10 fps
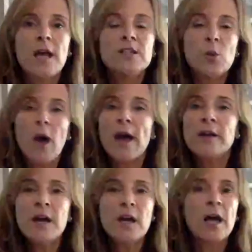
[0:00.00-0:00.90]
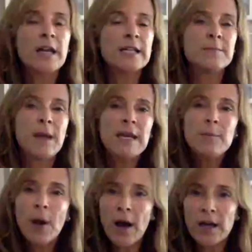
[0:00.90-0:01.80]
So I got on as many
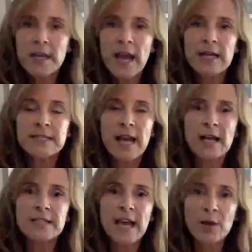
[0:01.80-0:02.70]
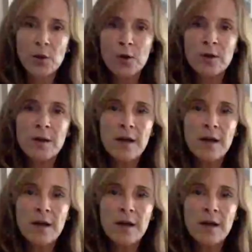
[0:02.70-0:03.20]
podcasts as I could